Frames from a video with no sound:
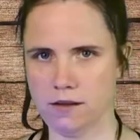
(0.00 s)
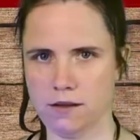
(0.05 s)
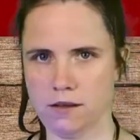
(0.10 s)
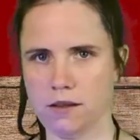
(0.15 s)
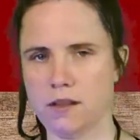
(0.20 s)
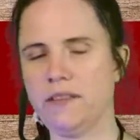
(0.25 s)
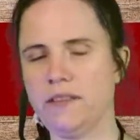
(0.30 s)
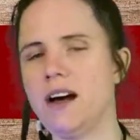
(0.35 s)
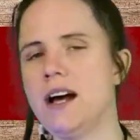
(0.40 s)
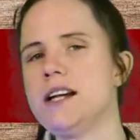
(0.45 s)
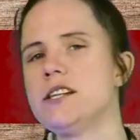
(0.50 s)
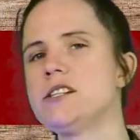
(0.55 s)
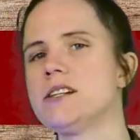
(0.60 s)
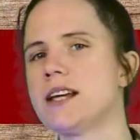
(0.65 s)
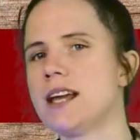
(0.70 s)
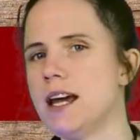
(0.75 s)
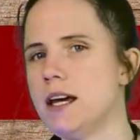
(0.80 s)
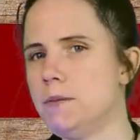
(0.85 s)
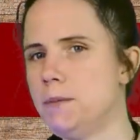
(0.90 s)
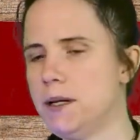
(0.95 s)
The visor
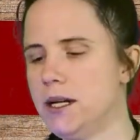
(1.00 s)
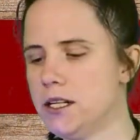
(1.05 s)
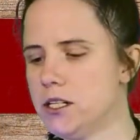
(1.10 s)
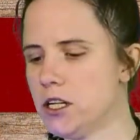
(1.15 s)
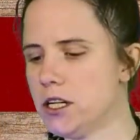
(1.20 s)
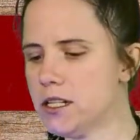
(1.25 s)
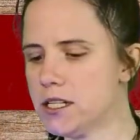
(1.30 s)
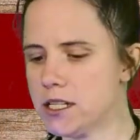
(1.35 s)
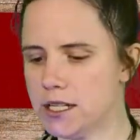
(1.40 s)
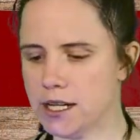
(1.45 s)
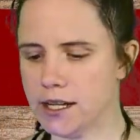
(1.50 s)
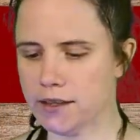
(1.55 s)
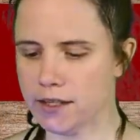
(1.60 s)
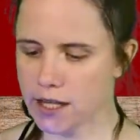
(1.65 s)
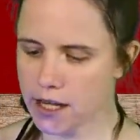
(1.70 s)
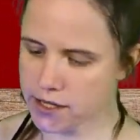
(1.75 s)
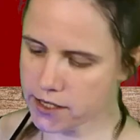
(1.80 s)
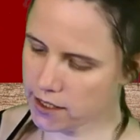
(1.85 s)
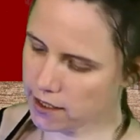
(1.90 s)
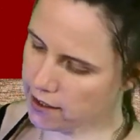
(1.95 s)
can be adjusted.
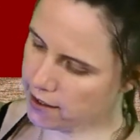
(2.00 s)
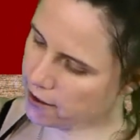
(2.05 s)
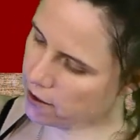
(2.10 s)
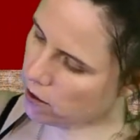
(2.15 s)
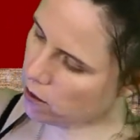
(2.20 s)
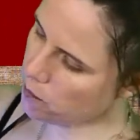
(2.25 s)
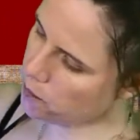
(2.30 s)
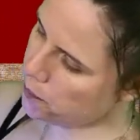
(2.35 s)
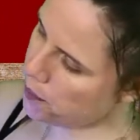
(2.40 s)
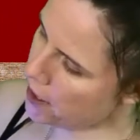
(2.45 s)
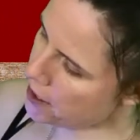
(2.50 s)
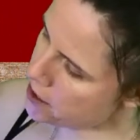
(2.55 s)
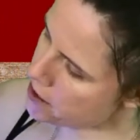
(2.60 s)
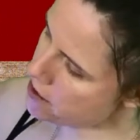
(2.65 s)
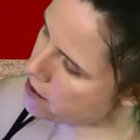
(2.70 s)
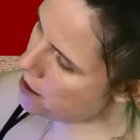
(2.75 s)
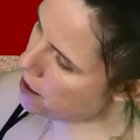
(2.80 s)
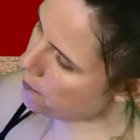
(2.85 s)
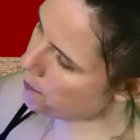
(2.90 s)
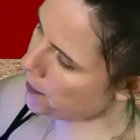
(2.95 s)
There's a little
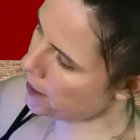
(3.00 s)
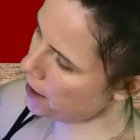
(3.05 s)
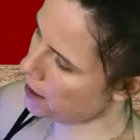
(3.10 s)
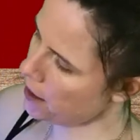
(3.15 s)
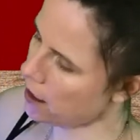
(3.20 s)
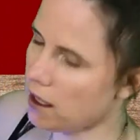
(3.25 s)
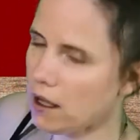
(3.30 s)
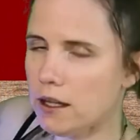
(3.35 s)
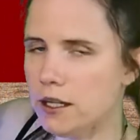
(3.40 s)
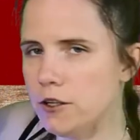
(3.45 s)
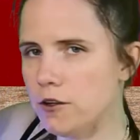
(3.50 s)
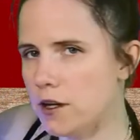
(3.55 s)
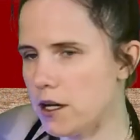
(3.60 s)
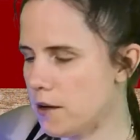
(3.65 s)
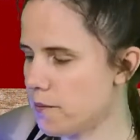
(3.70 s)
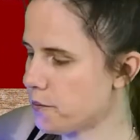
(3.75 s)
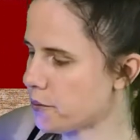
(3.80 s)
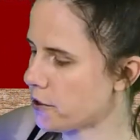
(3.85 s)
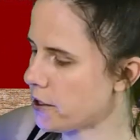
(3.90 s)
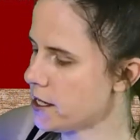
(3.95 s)
button up here. You
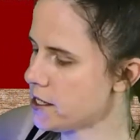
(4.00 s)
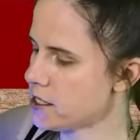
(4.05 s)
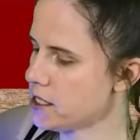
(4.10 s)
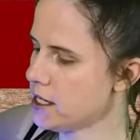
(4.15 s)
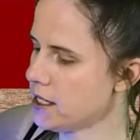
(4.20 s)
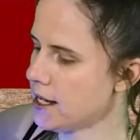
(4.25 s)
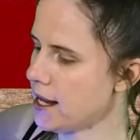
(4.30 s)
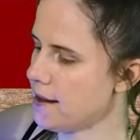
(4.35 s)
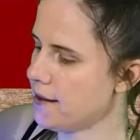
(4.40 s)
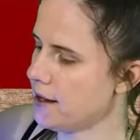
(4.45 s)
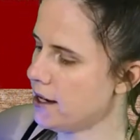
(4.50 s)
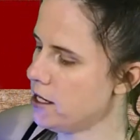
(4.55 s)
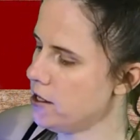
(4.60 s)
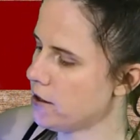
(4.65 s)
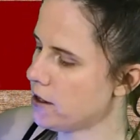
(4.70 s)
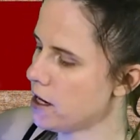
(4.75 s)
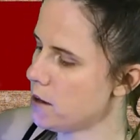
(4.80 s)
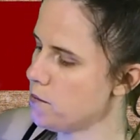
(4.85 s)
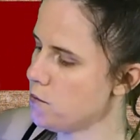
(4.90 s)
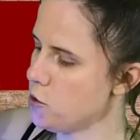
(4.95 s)
can press it and then you
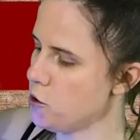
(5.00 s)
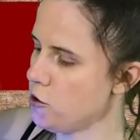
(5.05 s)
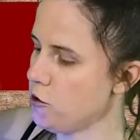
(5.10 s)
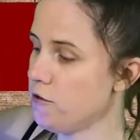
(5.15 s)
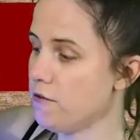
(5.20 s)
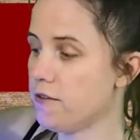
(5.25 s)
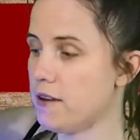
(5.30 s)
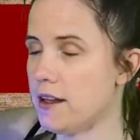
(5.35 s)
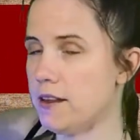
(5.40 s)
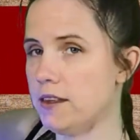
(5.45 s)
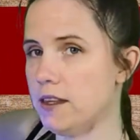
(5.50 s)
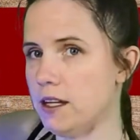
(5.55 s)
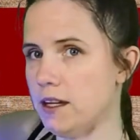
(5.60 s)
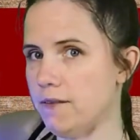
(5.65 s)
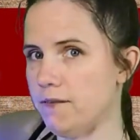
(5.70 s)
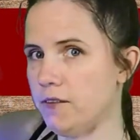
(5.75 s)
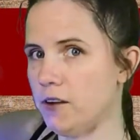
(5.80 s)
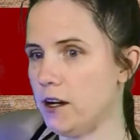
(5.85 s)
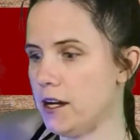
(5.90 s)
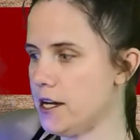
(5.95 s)
can move
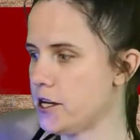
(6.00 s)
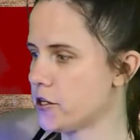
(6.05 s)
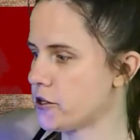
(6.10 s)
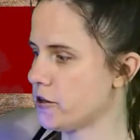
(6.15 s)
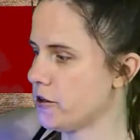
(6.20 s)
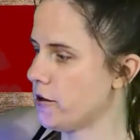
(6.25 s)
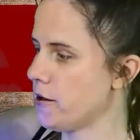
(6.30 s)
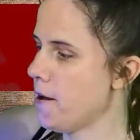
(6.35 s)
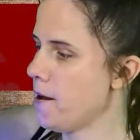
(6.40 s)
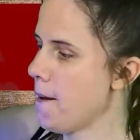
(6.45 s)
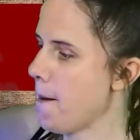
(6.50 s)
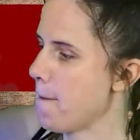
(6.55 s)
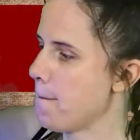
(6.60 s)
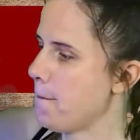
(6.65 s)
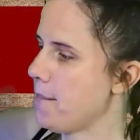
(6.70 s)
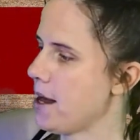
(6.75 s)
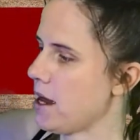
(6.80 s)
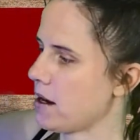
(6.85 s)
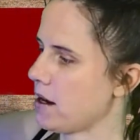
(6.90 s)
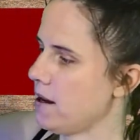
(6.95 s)
the visor
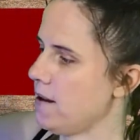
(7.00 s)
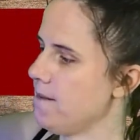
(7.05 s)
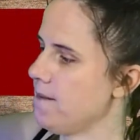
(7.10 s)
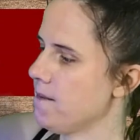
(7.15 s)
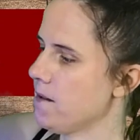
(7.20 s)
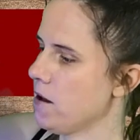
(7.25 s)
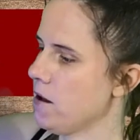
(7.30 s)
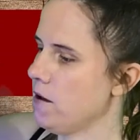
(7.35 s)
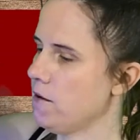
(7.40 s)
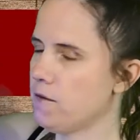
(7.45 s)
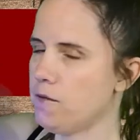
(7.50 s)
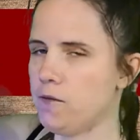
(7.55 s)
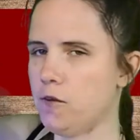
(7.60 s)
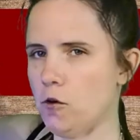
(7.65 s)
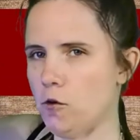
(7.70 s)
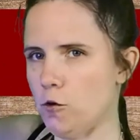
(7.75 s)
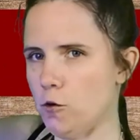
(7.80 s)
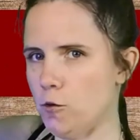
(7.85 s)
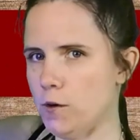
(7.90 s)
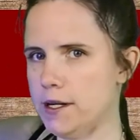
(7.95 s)
back and
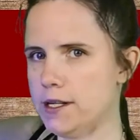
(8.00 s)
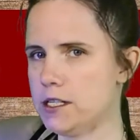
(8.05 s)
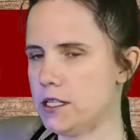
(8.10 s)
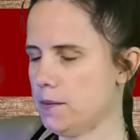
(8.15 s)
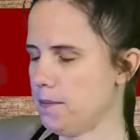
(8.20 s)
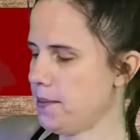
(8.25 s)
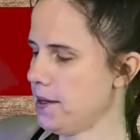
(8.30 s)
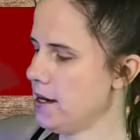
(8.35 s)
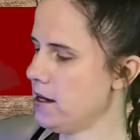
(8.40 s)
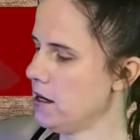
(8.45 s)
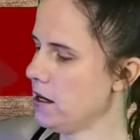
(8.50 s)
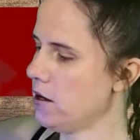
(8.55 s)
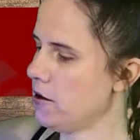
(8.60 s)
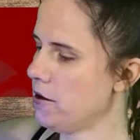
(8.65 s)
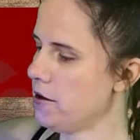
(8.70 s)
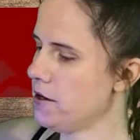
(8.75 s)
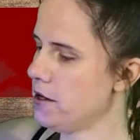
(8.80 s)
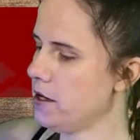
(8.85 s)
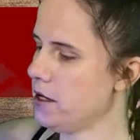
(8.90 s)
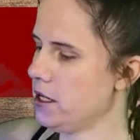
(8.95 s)
forward depending
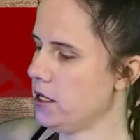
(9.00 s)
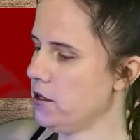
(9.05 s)
on